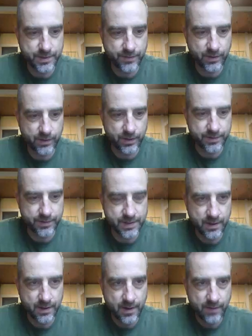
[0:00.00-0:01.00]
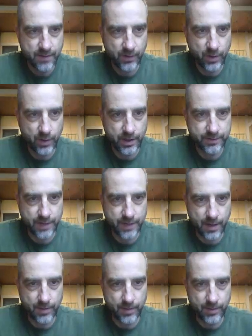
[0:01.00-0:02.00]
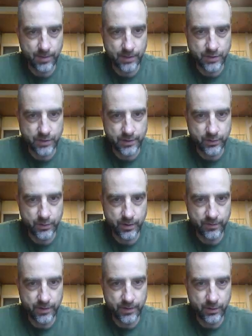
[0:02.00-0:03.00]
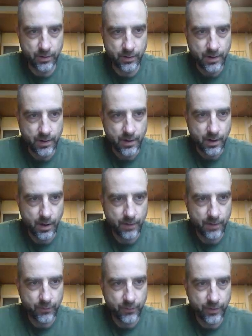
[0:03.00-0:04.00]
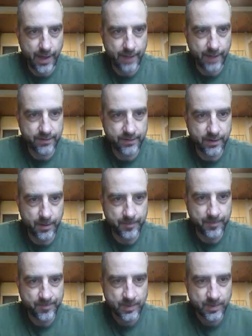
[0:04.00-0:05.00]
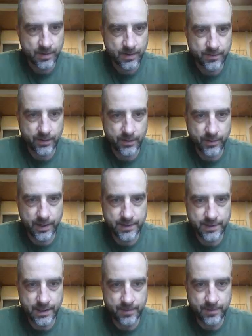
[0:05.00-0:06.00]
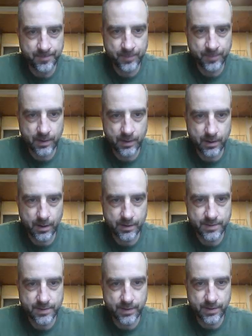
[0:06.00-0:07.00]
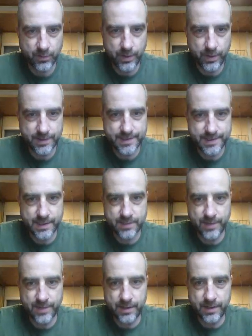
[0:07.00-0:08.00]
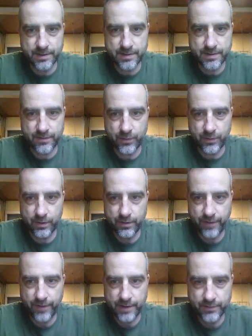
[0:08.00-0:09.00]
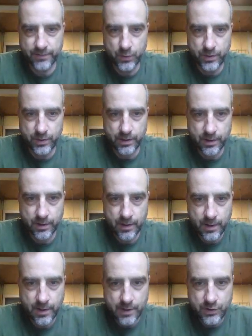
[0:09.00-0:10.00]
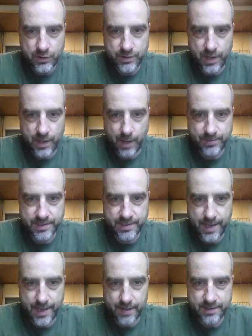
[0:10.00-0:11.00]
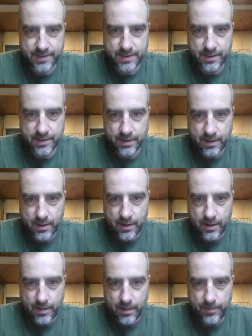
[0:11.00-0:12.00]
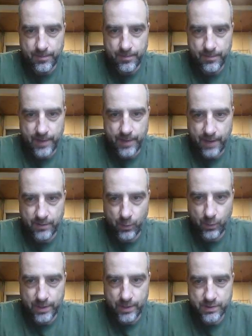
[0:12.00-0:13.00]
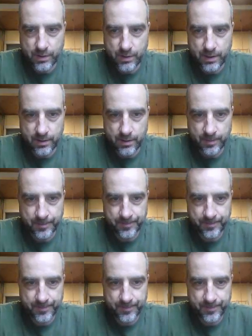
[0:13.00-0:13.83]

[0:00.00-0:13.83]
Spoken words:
difficult. If I run out of time, maybe I'll try to do another video for that. So number 19, Elizabeth waited 6 minutes for fast food. She was upset having to wait so long.